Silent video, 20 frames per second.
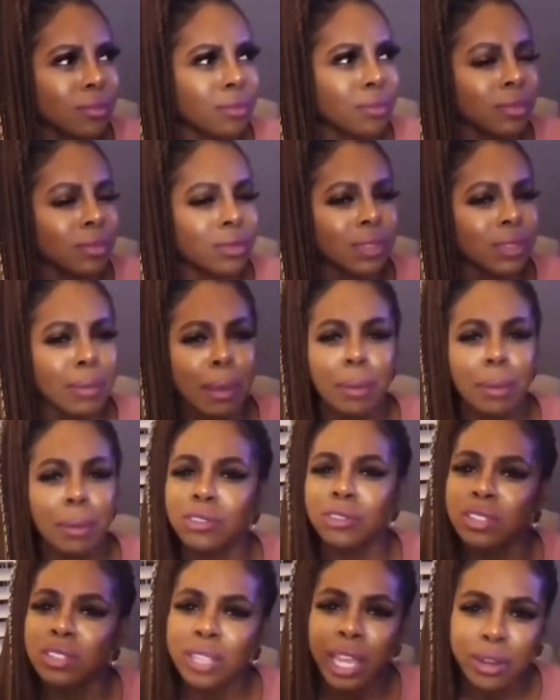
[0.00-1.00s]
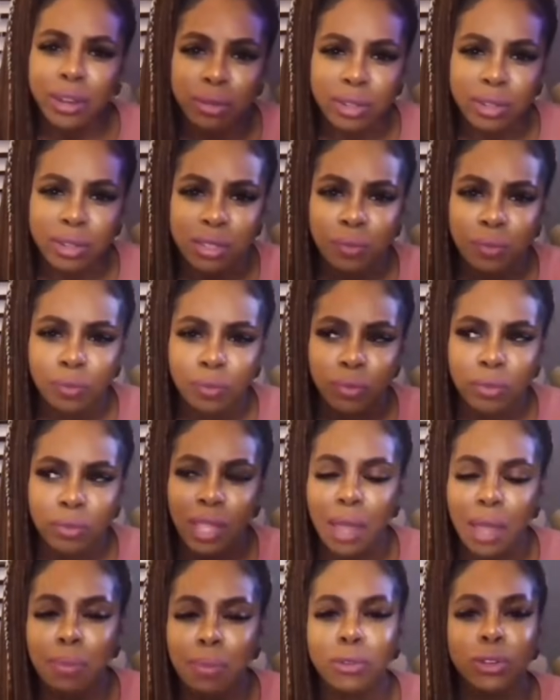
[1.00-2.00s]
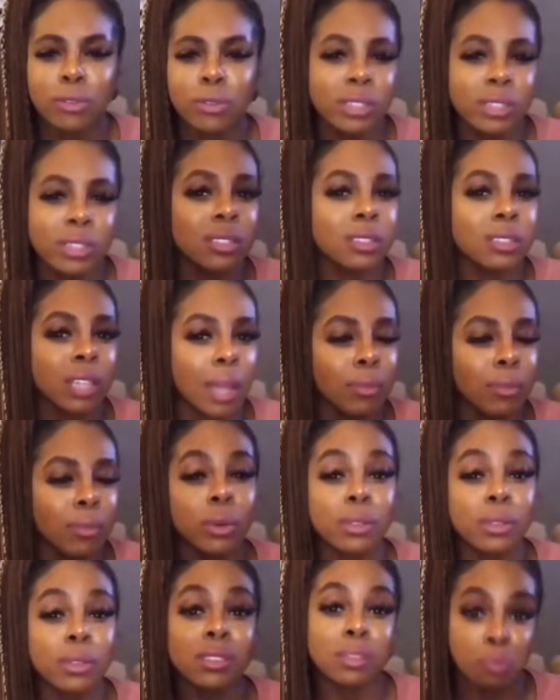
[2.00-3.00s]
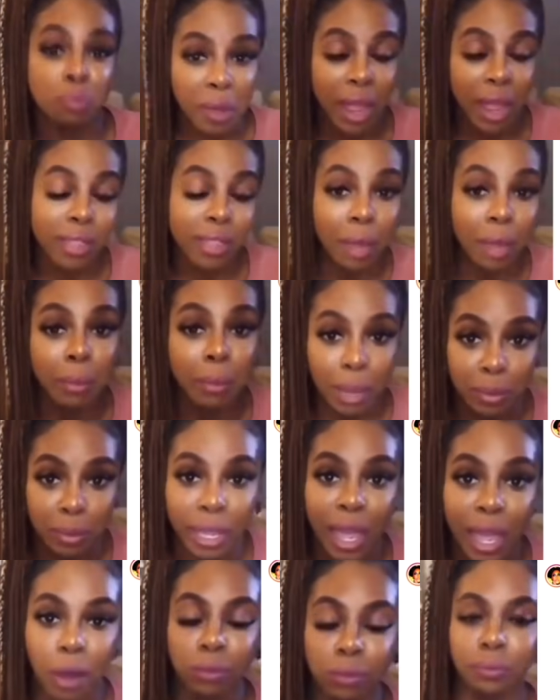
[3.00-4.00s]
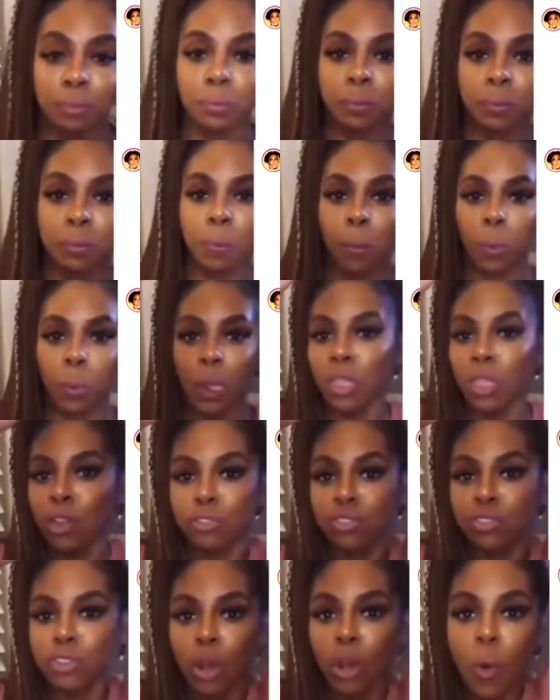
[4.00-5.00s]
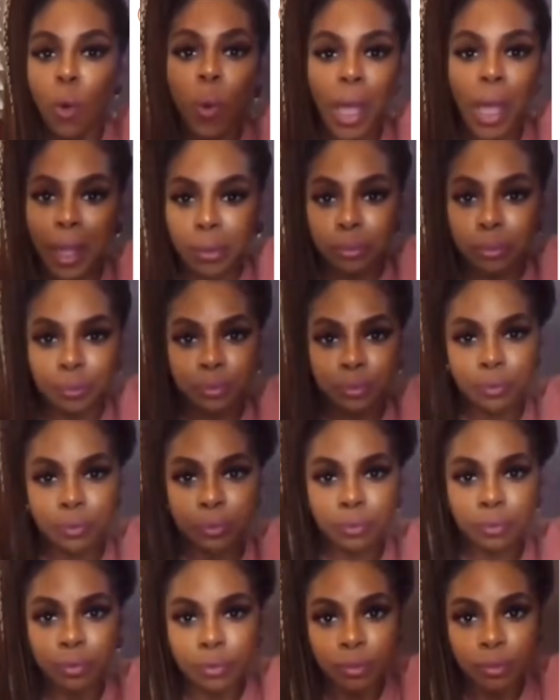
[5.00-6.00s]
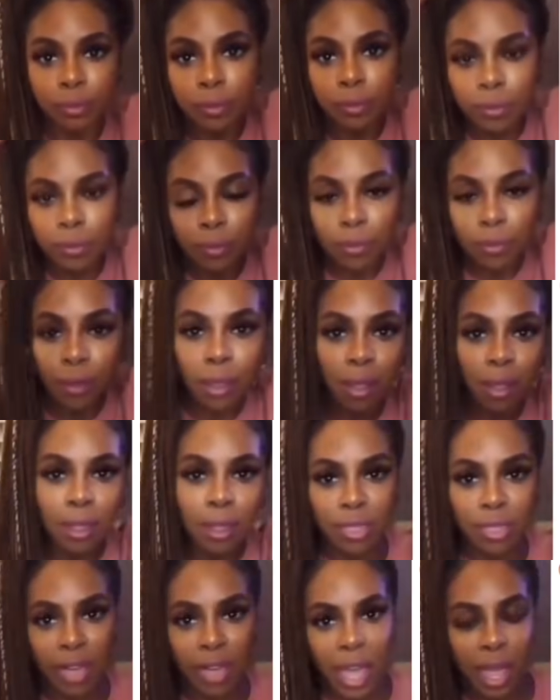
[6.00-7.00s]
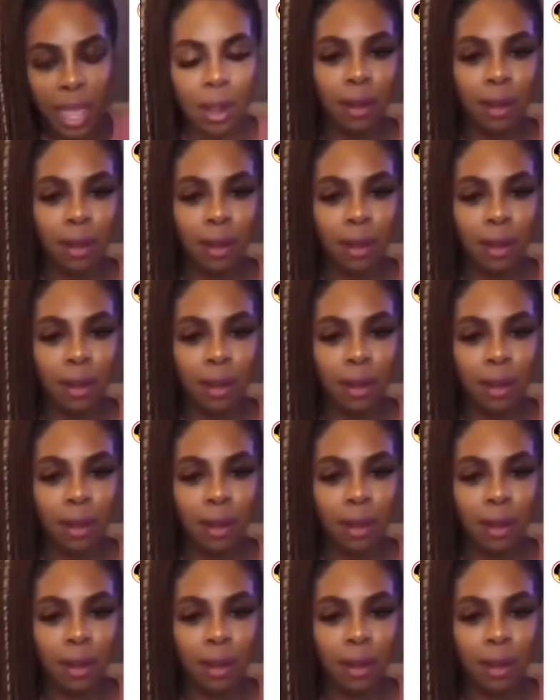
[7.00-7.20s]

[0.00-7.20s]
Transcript: that baby looked just like Chris. That Chris Samuel spat that baby out. There's no way that